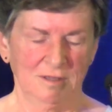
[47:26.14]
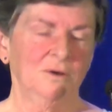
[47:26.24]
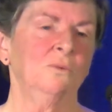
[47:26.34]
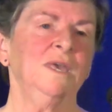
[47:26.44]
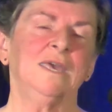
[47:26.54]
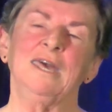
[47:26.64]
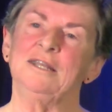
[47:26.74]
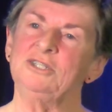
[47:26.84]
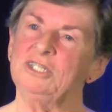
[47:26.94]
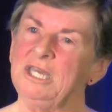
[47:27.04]
We
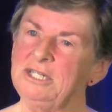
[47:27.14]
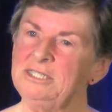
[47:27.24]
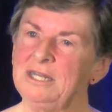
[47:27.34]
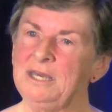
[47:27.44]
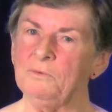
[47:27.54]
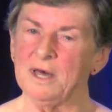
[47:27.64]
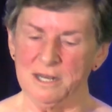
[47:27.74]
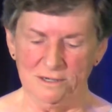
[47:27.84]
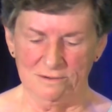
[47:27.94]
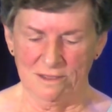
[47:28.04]
can't change
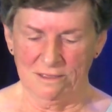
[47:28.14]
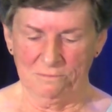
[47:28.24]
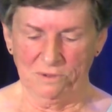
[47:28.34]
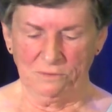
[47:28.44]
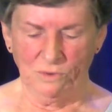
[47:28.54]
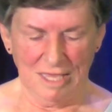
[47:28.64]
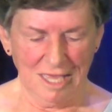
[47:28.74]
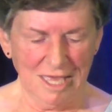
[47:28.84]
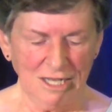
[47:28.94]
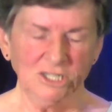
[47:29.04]
anyone, but we
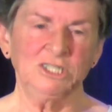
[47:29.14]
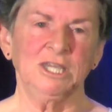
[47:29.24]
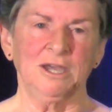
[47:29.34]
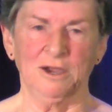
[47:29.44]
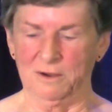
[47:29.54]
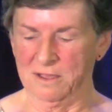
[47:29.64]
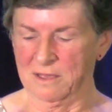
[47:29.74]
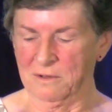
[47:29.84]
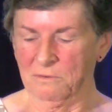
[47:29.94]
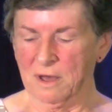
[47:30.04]
can share
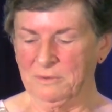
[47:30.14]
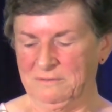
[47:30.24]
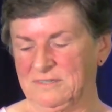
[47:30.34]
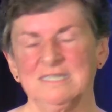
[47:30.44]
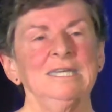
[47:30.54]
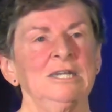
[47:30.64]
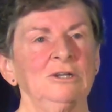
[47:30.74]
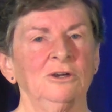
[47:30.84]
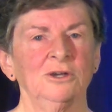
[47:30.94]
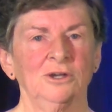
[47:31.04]
what we've seen and
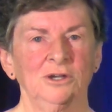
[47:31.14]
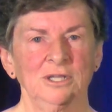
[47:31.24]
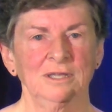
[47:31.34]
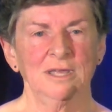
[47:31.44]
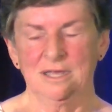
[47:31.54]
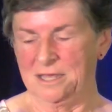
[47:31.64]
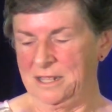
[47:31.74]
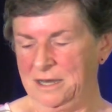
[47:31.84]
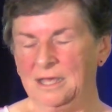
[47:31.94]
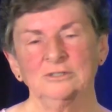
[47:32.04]
heard.
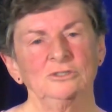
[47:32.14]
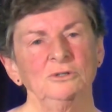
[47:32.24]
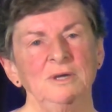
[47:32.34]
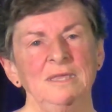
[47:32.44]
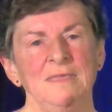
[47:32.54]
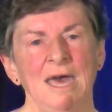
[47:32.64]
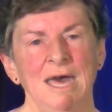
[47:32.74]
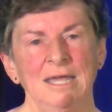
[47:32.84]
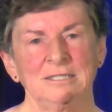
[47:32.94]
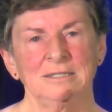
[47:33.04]
And in doing
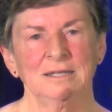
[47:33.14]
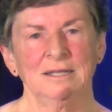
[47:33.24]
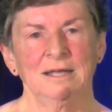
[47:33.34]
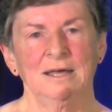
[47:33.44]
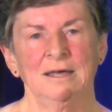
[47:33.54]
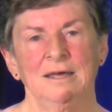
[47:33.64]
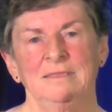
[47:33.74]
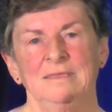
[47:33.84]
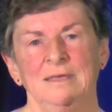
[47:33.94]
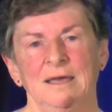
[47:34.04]
that,
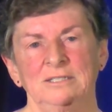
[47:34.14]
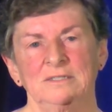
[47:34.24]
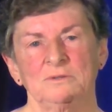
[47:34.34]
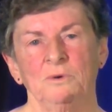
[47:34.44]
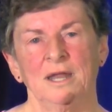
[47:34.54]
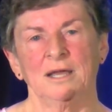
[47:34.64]
I just want to